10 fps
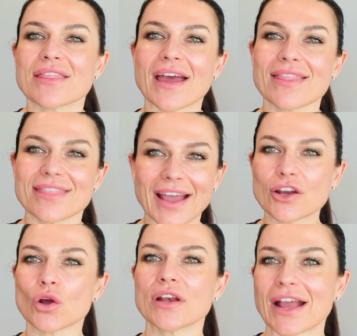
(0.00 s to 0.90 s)
that they
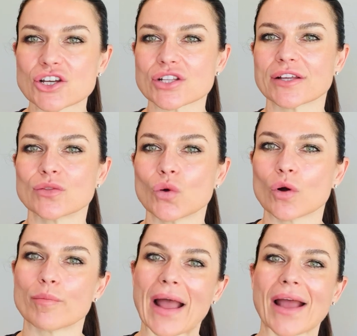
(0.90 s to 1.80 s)
don't actually
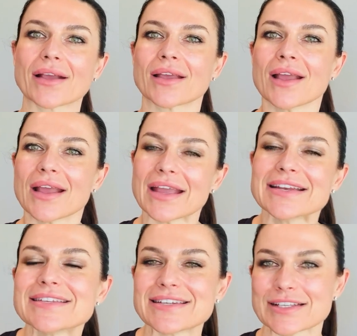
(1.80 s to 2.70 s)
look back
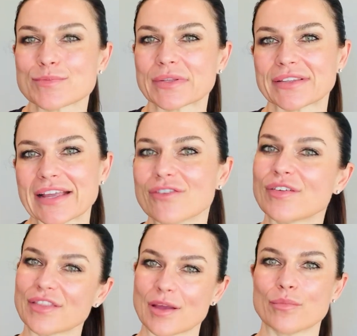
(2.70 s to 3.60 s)
in disbelief
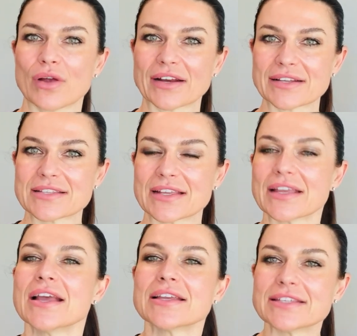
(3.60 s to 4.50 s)
at their
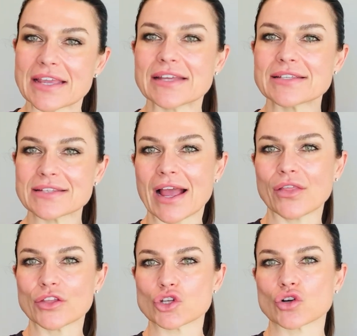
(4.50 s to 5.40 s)
pregnancy years
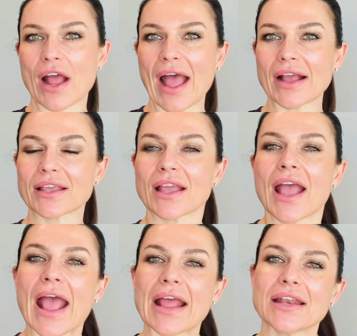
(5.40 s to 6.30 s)
down the track
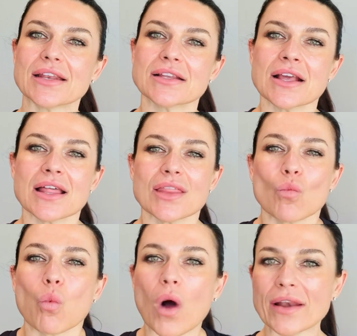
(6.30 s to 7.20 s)
and
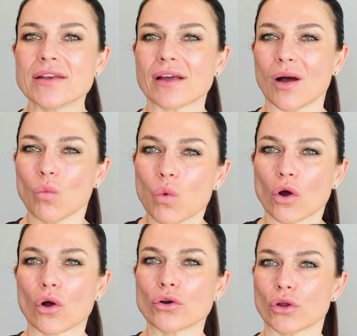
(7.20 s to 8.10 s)
wonder
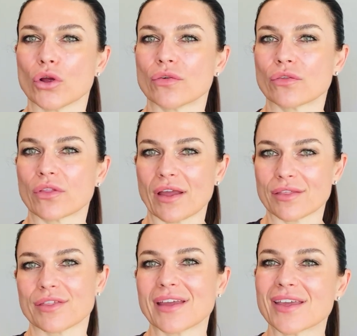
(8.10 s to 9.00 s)
what on earth are they
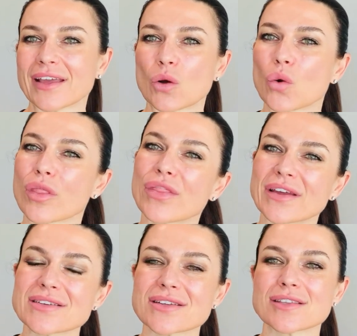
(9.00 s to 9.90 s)
thinking, or
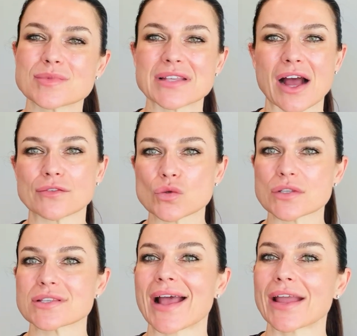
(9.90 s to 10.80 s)
think to themselves or
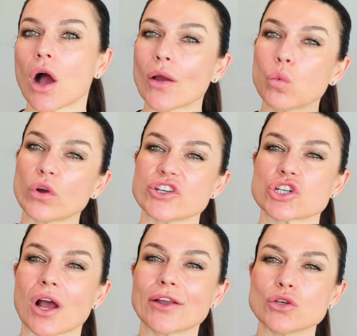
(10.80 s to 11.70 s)
say, I
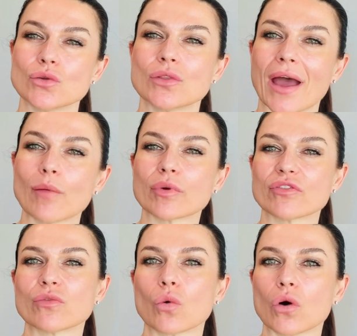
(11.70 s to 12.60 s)
wish I knew that
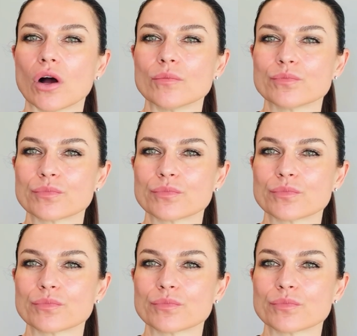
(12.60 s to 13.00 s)
before.